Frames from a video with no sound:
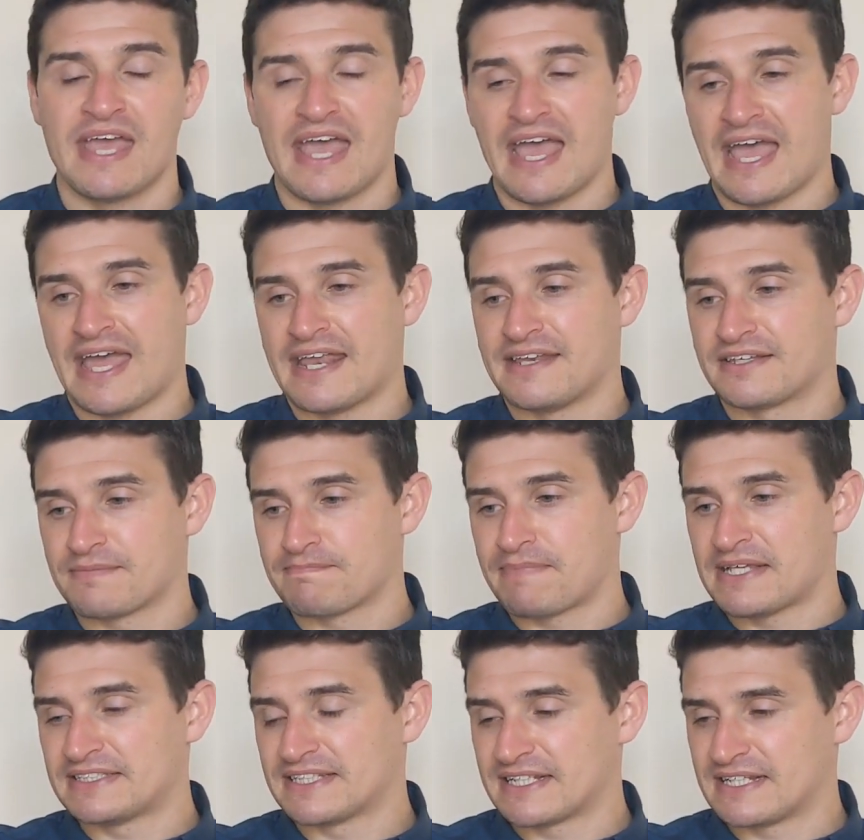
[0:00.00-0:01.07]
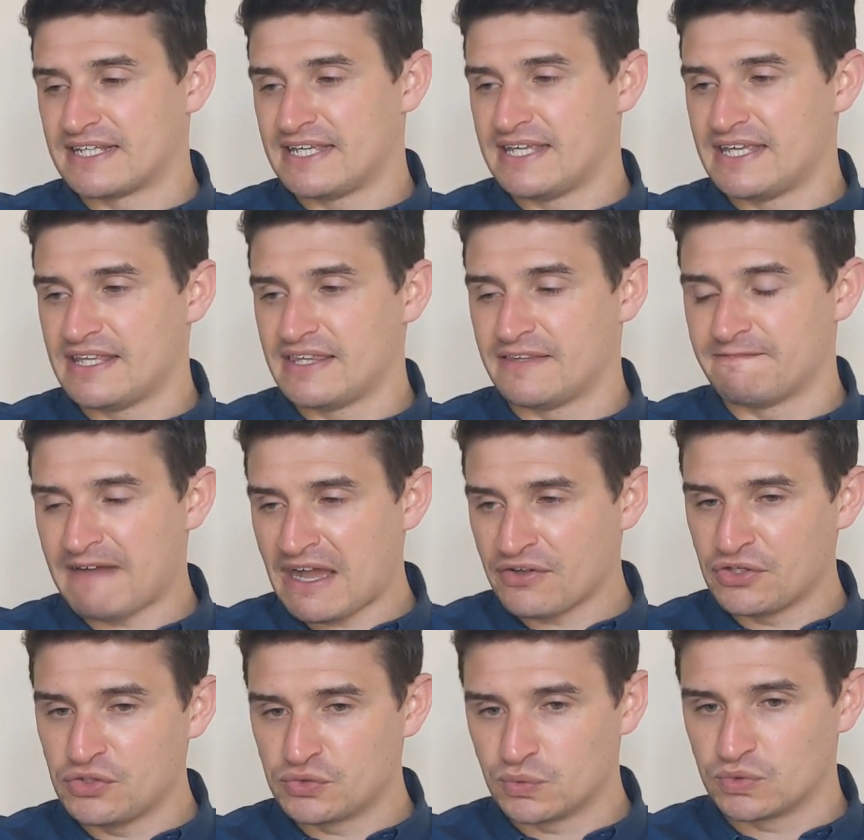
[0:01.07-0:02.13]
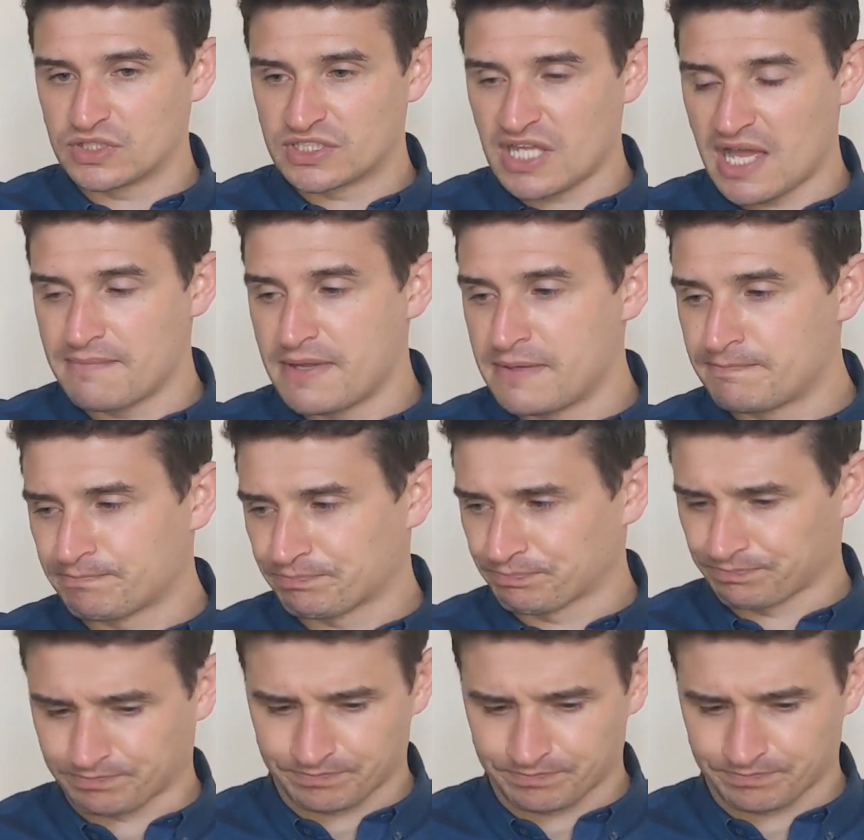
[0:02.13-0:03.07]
and basically the values will determine